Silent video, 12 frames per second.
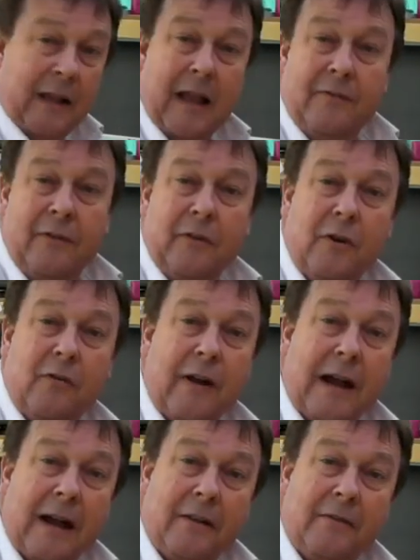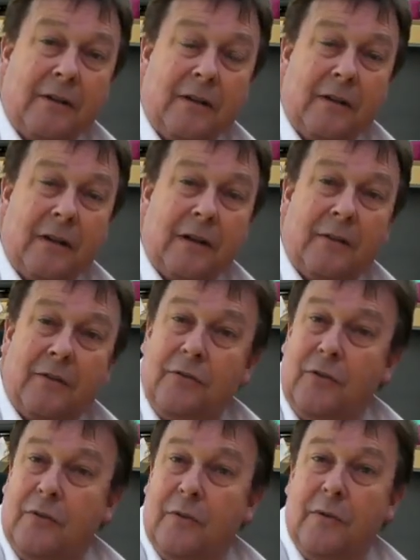have a look around
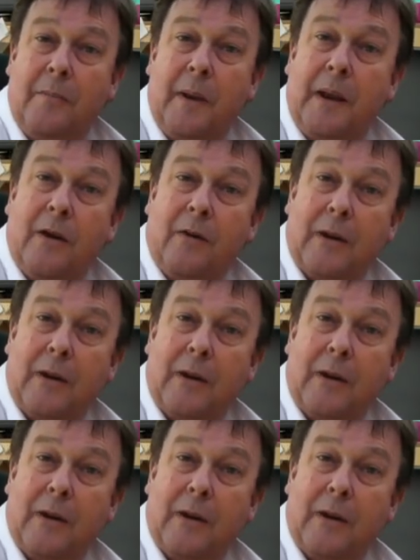through the pinhole